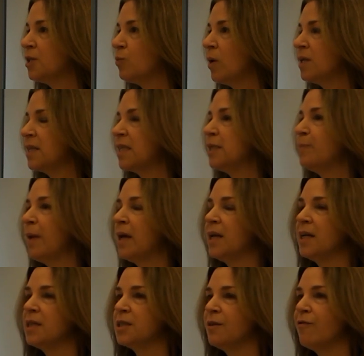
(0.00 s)
as well as
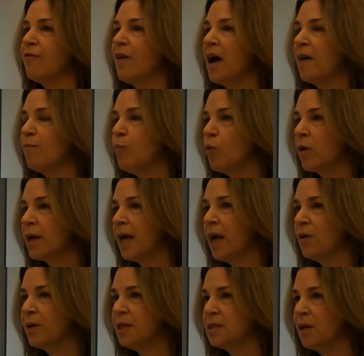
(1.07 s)
expanding it to 5 more
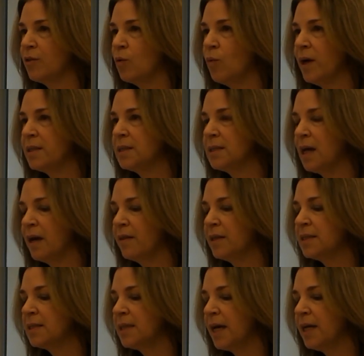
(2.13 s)
counties on the west side of the
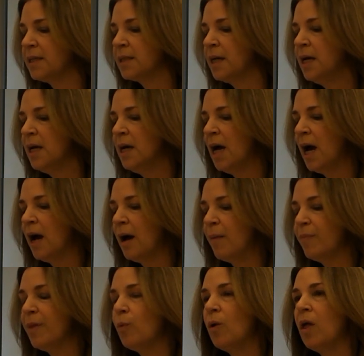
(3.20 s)
state
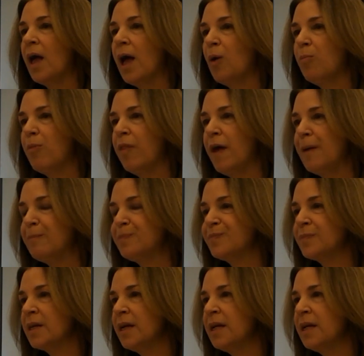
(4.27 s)
that will help them.